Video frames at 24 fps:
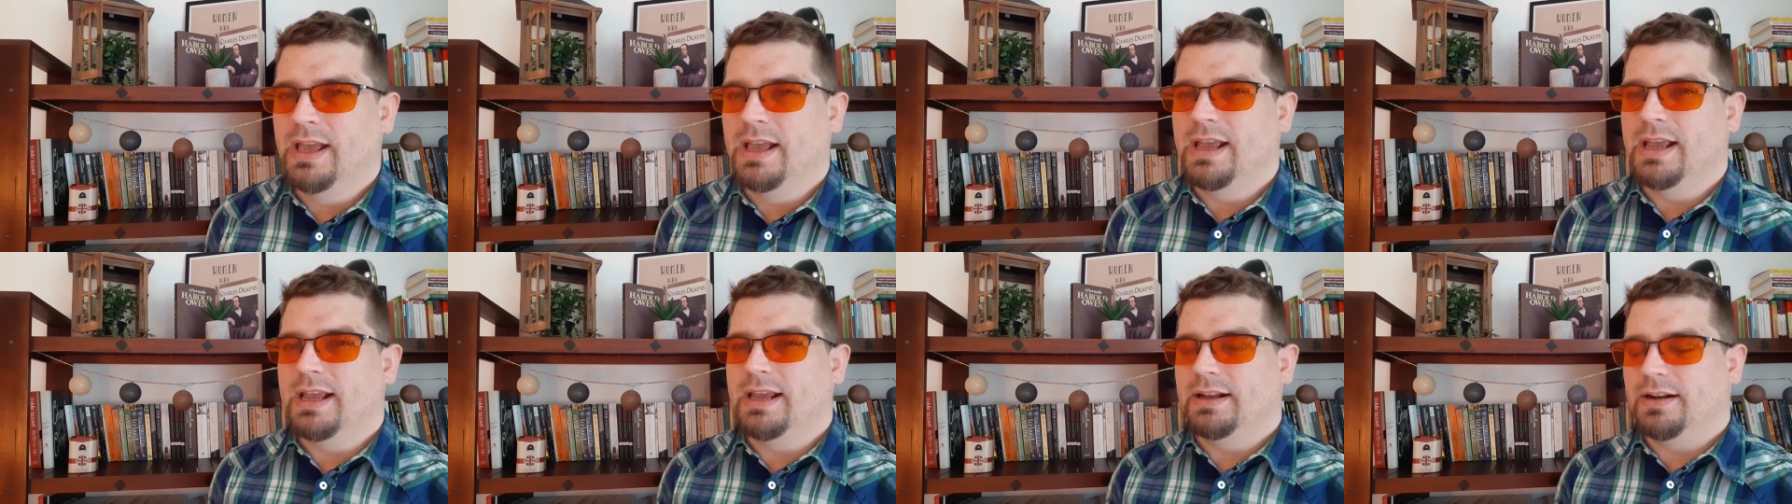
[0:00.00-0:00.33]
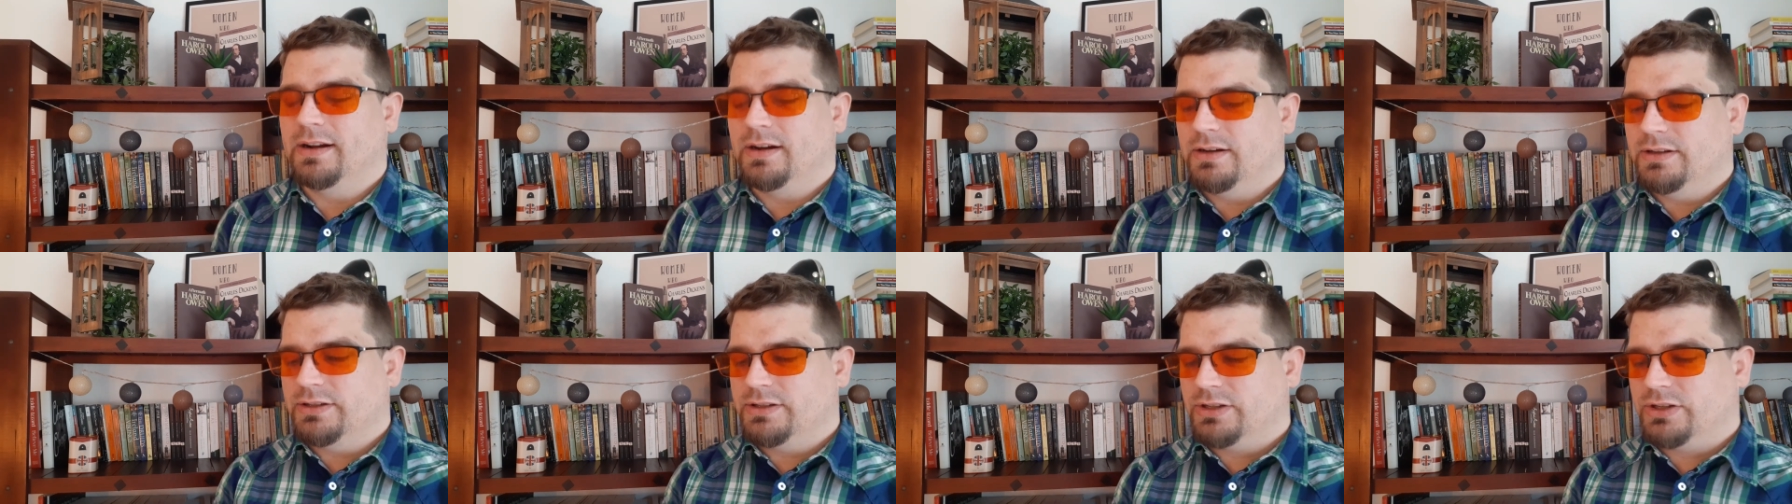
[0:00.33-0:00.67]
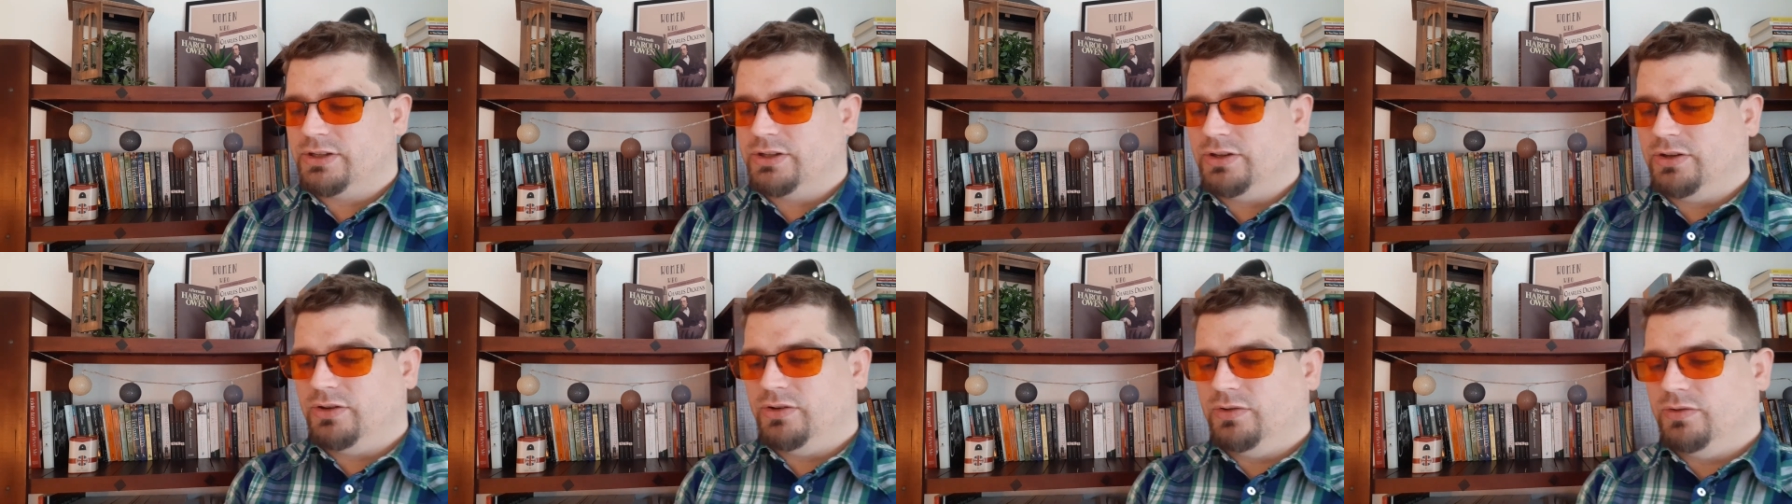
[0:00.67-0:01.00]
it asks
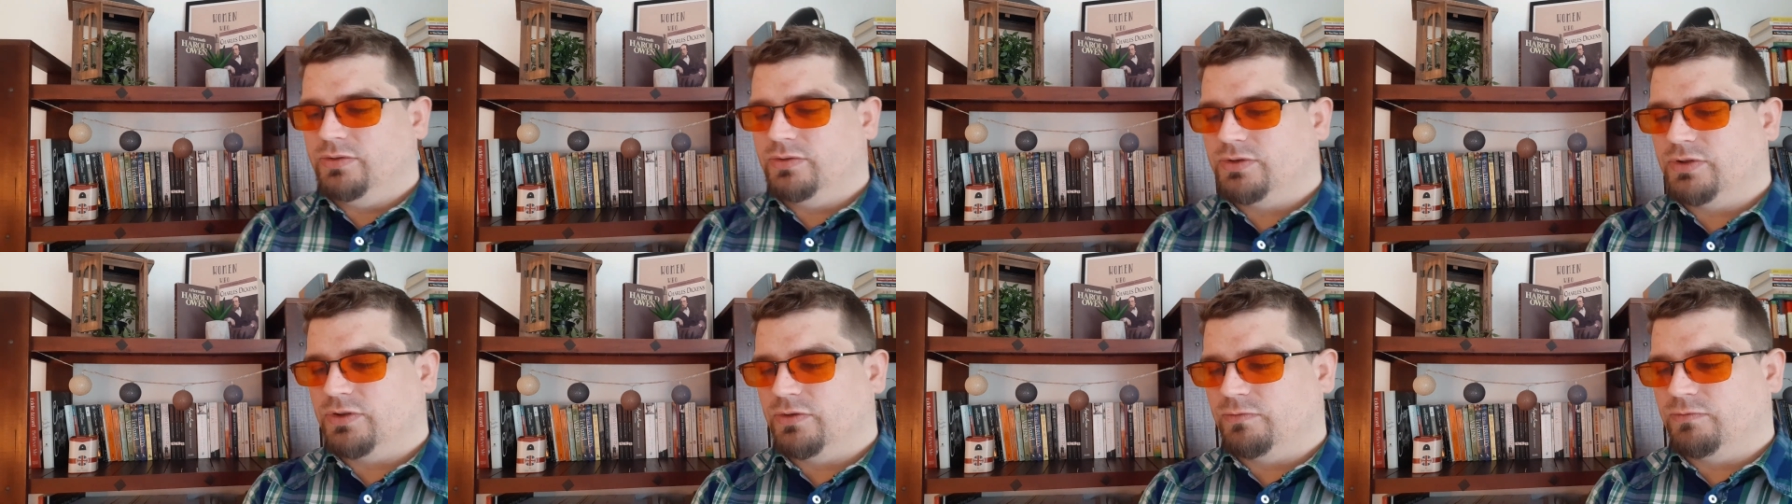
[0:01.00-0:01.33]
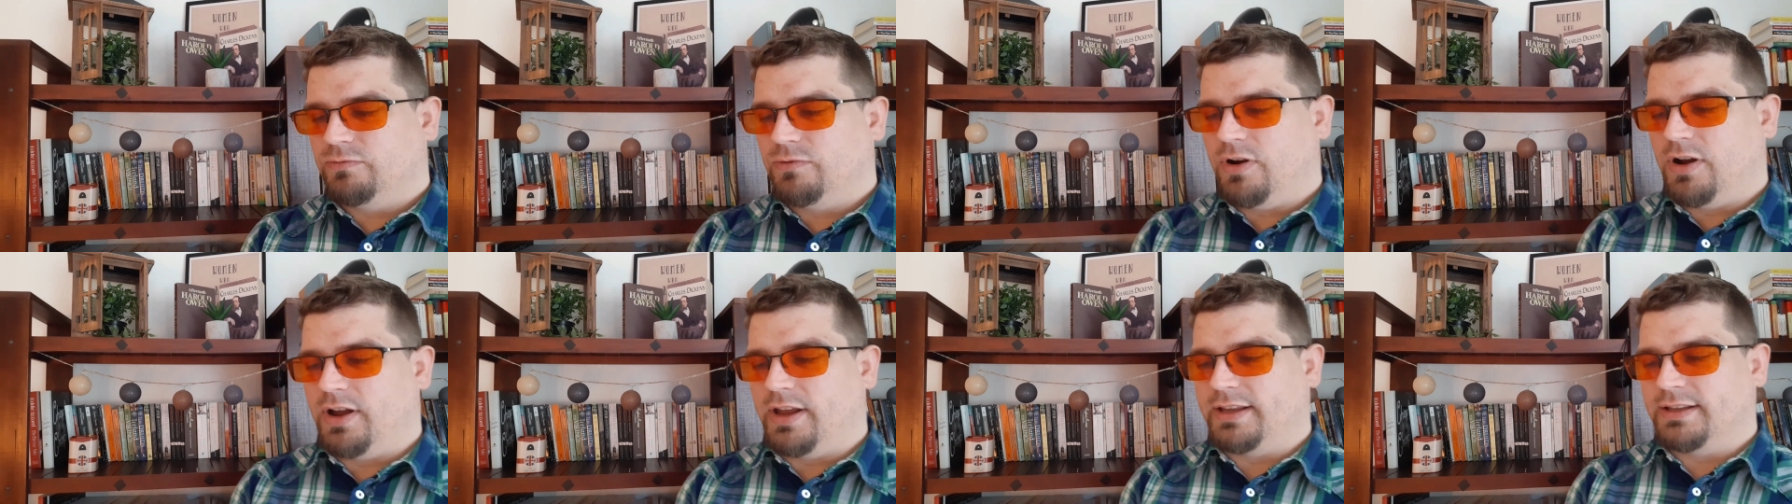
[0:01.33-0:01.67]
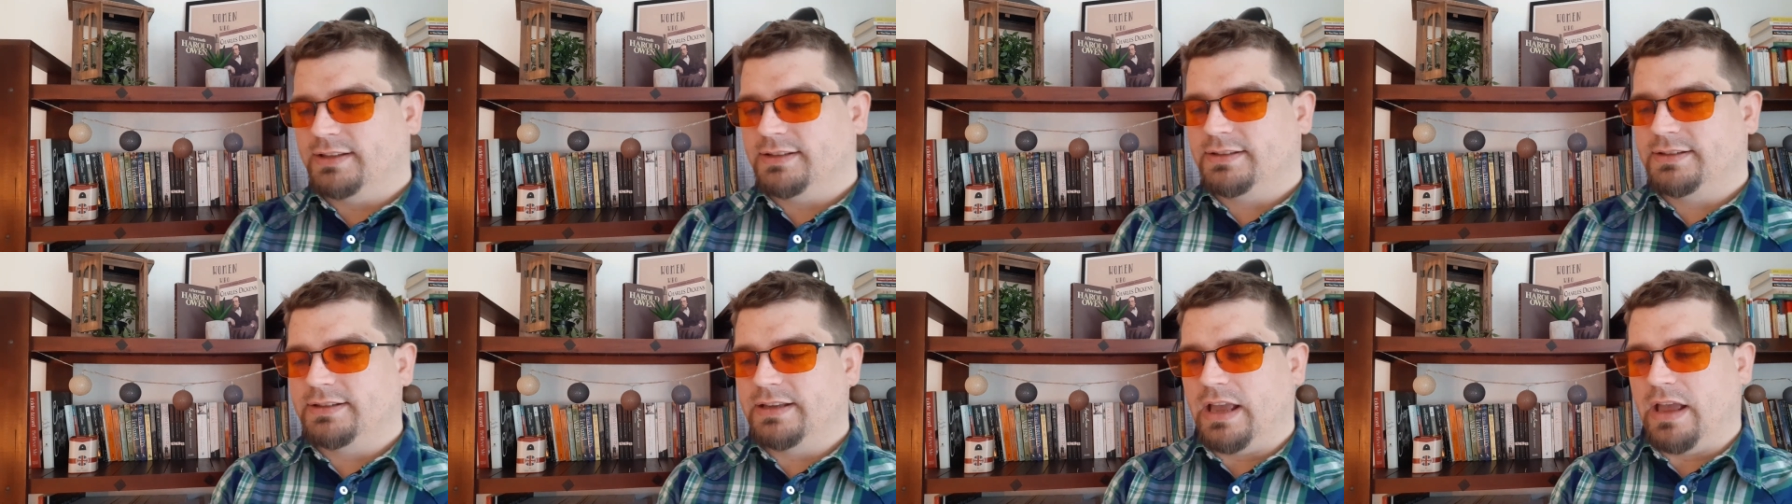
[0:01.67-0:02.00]
you to
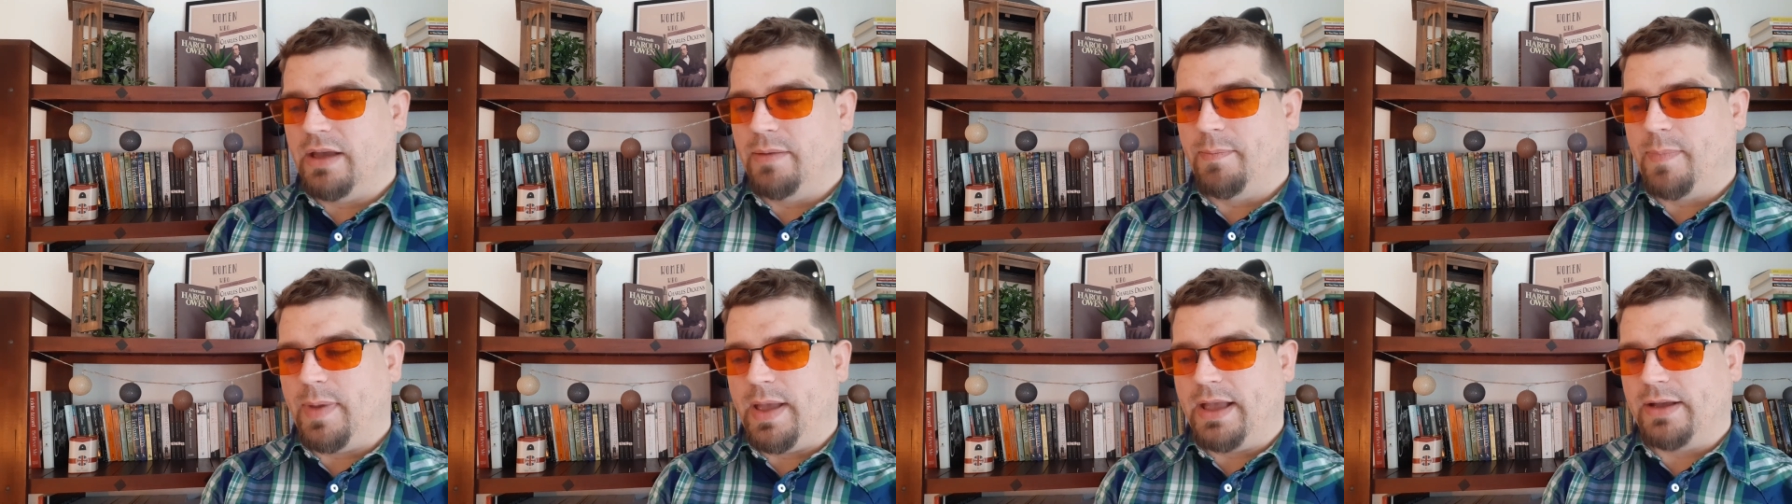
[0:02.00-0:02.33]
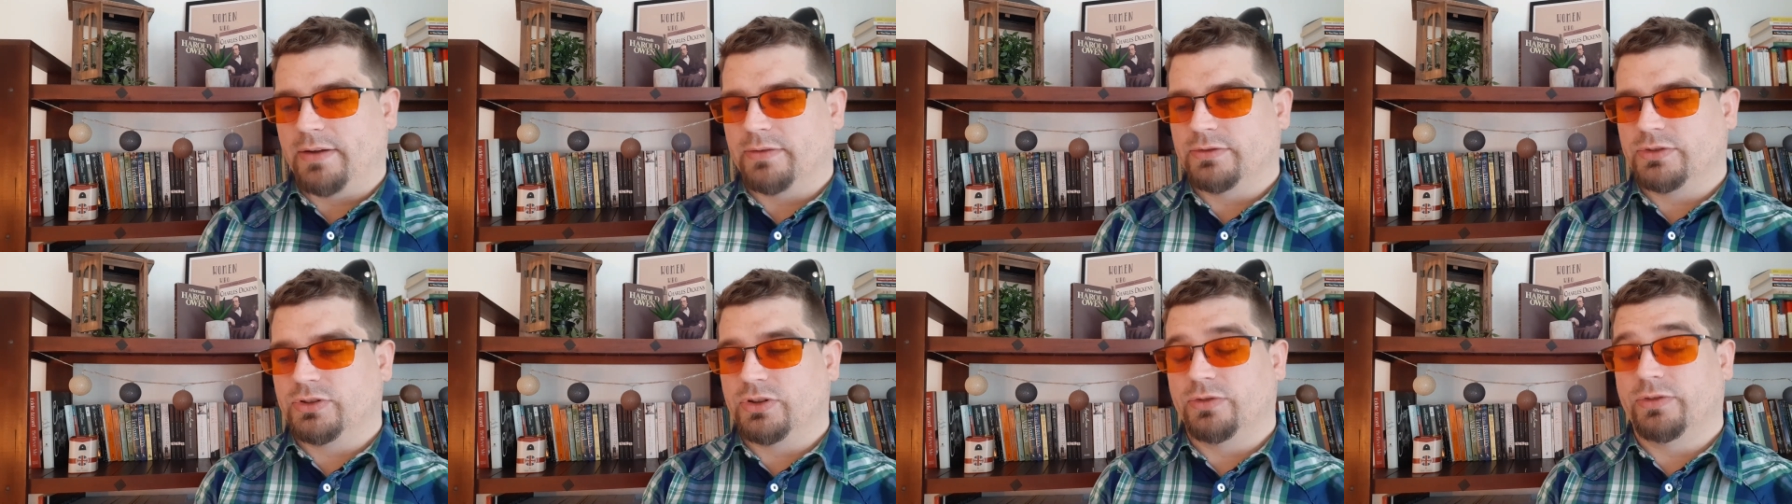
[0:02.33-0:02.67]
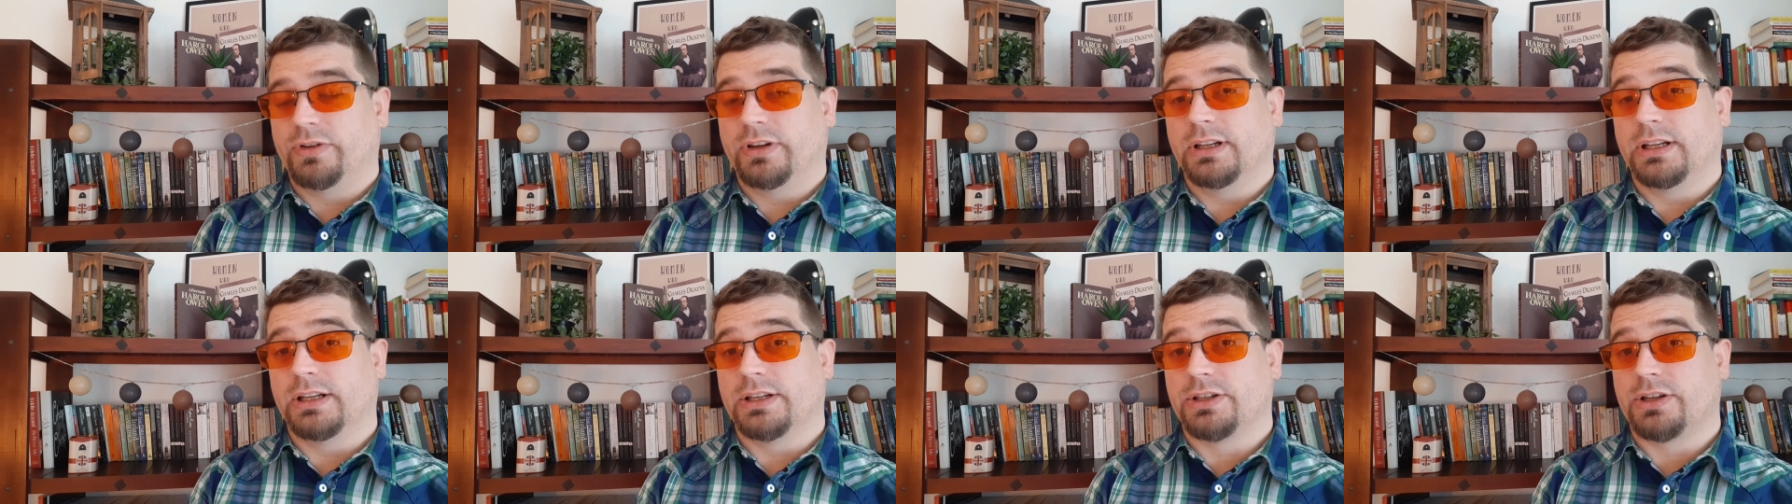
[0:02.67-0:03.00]
write about your
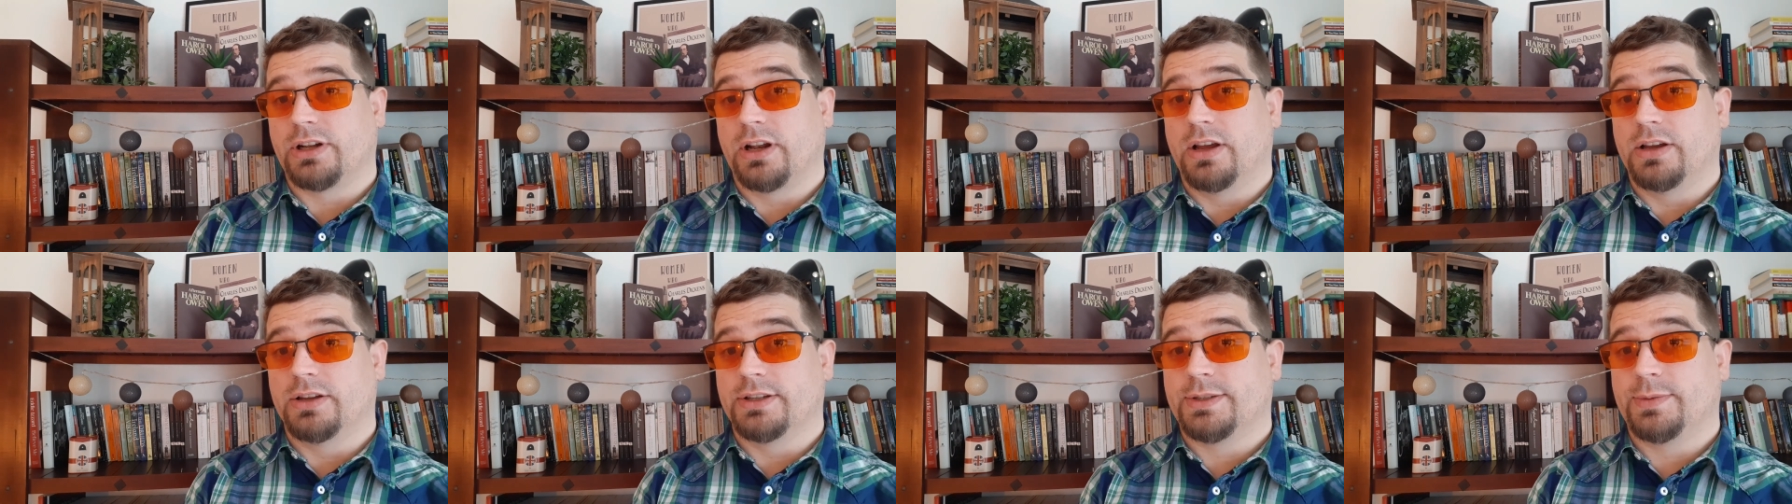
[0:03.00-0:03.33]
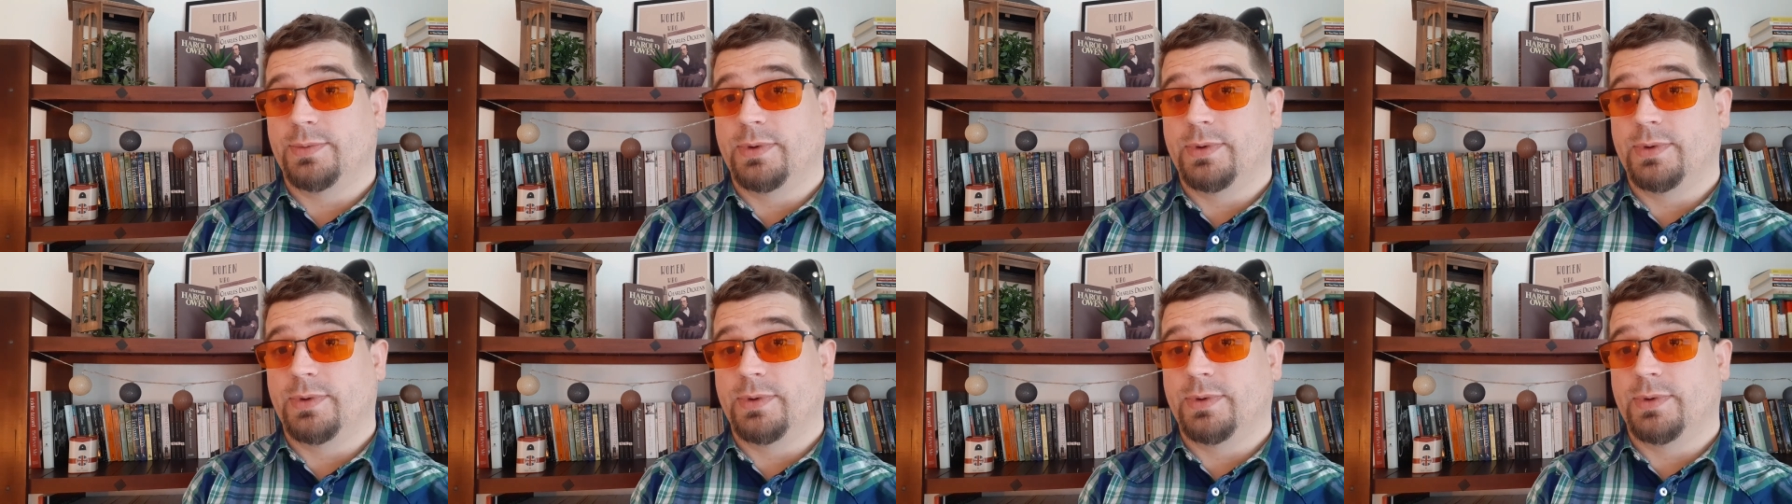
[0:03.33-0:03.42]
English class.